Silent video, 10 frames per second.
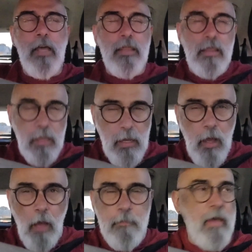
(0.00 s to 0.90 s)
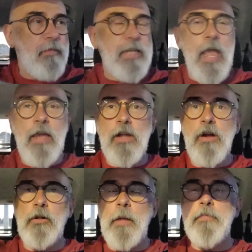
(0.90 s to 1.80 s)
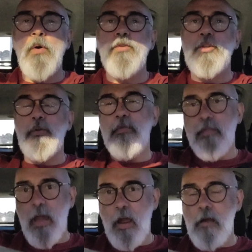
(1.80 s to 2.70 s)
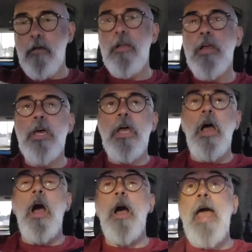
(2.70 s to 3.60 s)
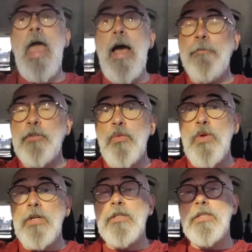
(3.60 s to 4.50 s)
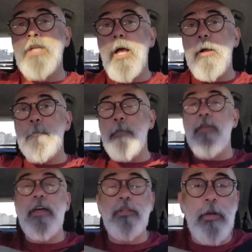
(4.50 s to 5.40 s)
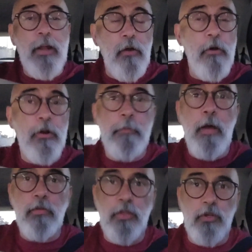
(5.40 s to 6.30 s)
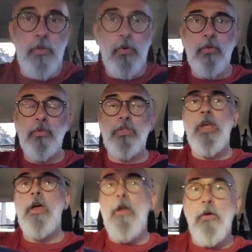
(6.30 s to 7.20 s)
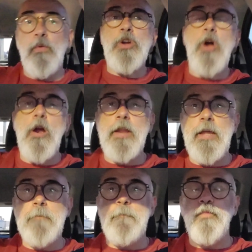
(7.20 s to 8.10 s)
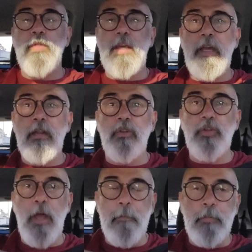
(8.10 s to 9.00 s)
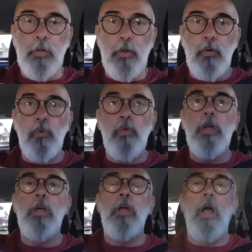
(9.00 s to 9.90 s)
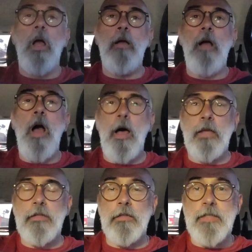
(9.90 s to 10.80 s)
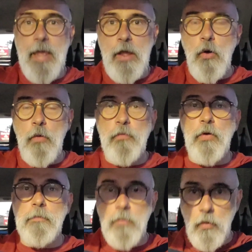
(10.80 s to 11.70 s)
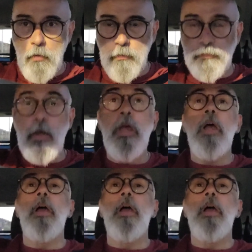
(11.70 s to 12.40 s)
I think I may have taken a clip or two there. Afterwards, and that's when I heard about the news regarding the JetBlue hostile takeover move.